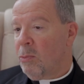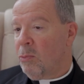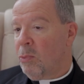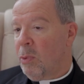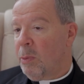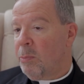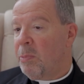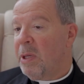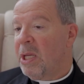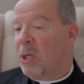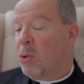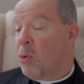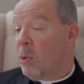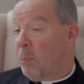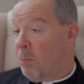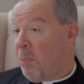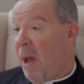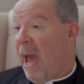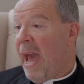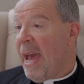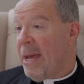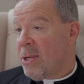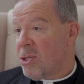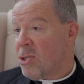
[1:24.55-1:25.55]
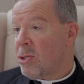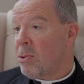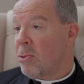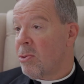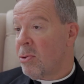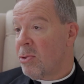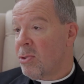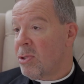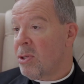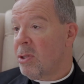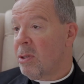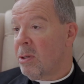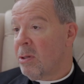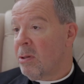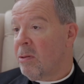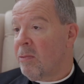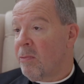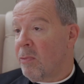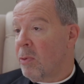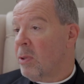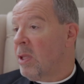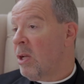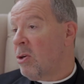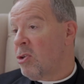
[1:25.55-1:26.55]
would be good pastors
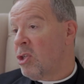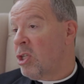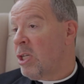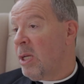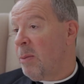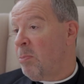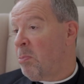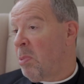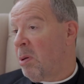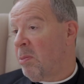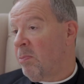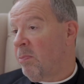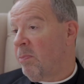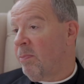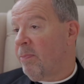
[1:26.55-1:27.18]
for their sheep.